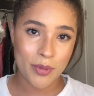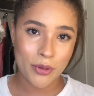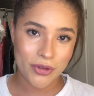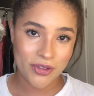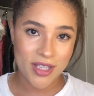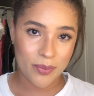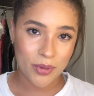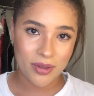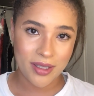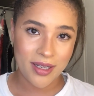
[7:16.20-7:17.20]
as opposed to
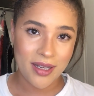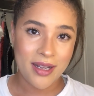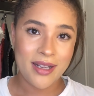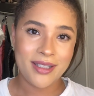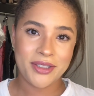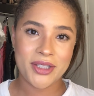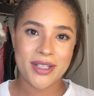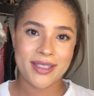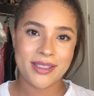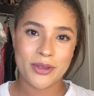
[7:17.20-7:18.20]
separately,
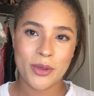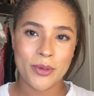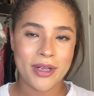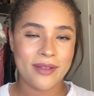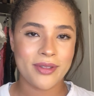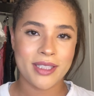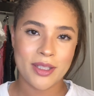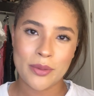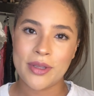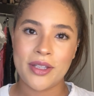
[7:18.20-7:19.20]
just so you won't have to
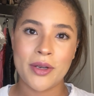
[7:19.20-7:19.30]
deal with,